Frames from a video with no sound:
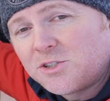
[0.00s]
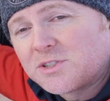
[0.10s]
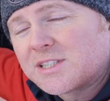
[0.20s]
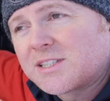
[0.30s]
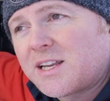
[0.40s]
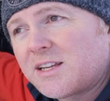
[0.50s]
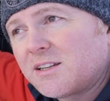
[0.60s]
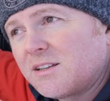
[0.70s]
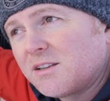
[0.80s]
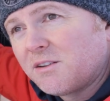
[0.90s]
You can set
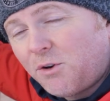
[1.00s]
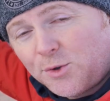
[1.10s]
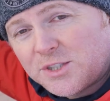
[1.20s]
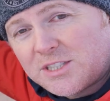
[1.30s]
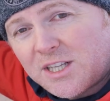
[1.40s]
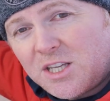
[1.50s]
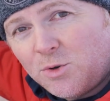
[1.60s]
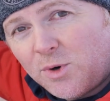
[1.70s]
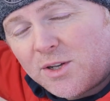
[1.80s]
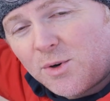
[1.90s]
it the voltage that
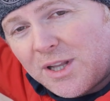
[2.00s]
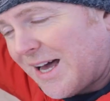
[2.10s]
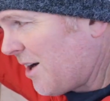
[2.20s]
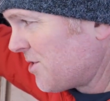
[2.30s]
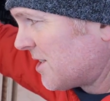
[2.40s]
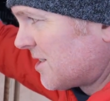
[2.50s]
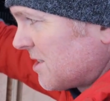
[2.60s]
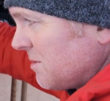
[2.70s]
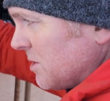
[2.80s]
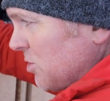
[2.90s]
you want to allow this
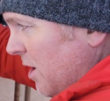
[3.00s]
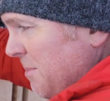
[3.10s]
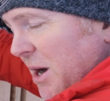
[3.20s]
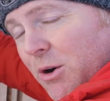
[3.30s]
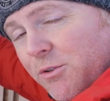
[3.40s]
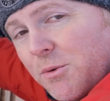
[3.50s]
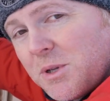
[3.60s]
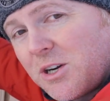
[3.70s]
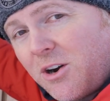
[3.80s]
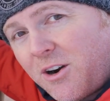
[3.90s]
system to draw power from
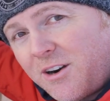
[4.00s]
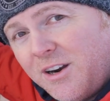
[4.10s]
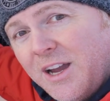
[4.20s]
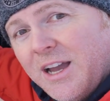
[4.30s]
the car